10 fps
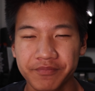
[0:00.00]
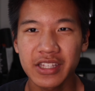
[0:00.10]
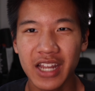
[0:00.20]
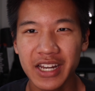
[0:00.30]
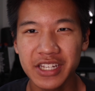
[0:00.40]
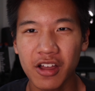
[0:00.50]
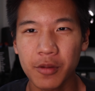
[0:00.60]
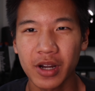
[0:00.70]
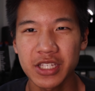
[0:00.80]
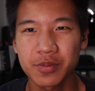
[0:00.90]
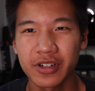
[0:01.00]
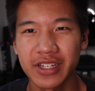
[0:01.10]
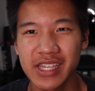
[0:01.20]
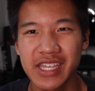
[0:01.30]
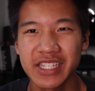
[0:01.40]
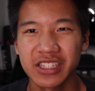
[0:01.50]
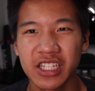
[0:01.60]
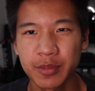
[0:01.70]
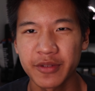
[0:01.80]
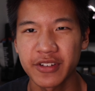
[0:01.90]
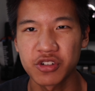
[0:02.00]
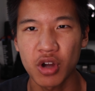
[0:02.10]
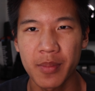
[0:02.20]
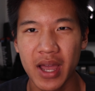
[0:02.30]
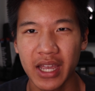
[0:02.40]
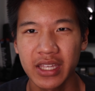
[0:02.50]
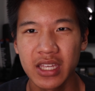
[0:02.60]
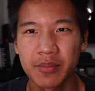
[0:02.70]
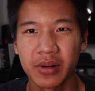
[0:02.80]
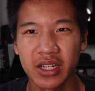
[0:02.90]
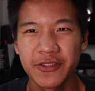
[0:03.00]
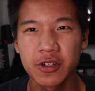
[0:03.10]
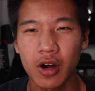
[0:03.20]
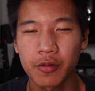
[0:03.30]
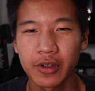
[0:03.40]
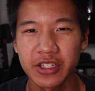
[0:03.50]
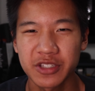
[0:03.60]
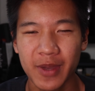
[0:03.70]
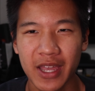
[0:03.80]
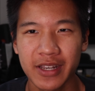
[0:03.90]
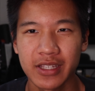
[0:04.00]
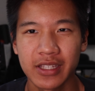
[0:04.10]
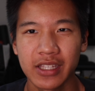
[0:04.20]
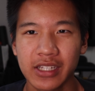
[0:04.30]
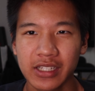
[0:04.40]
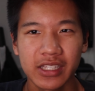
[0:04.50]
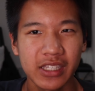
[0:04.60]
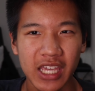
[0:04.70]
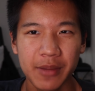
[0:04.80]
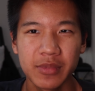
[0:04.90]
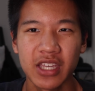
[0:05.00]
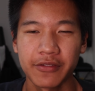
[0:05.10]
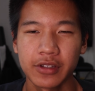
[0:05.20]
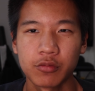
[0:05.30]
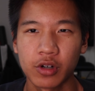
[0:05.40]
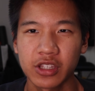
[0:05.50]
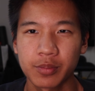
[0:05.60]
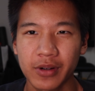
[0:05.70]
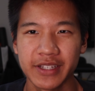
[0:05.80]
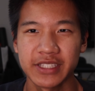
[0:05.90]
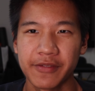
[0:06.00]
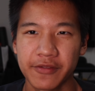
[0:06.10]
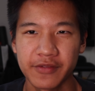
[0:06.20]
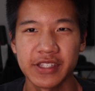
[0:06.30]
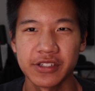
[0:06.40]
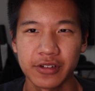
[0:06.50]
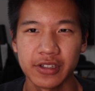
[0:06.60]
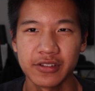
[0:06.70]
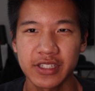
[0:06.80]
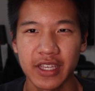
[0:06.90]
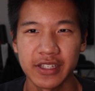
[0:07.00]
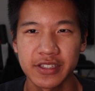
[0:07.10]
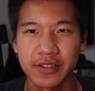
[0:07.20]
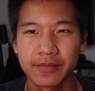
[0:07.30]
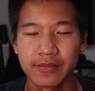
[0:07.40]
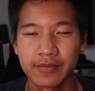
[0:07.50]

The $90 price point is a little bit of a drawback, but if you are willing to spend, it can be definitely worth the price if it fits your use case.